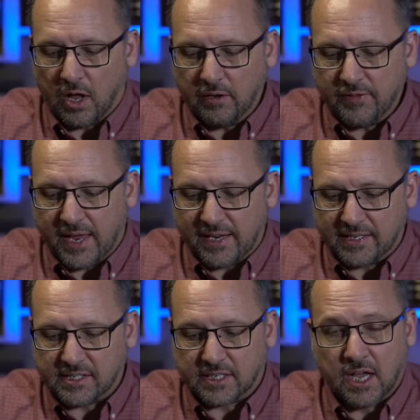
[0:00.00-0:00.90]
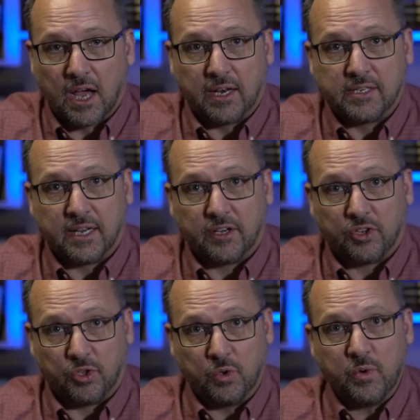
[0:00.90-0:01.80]
all of that is the content.
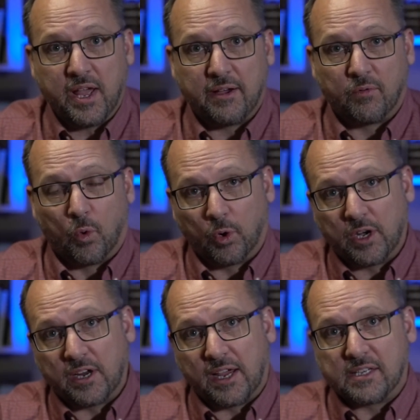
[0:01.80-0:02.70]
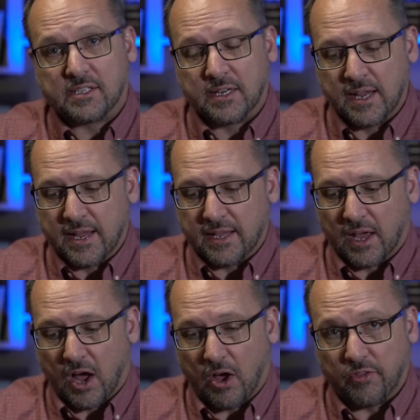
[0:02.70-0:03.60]
You have organized
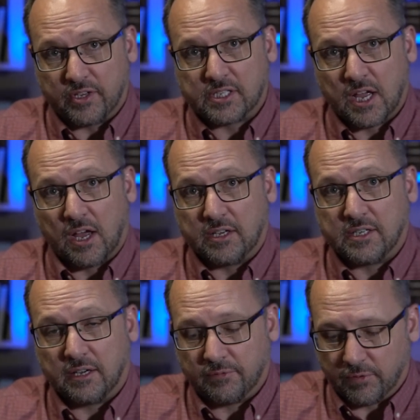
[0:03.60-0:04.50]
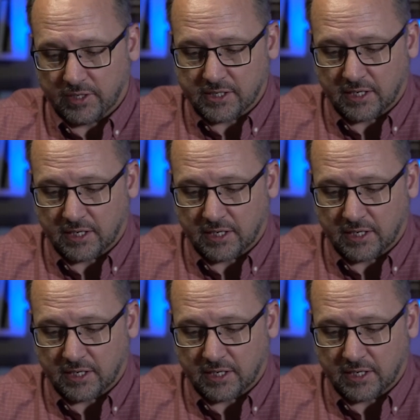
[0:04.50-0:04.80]
all this content for this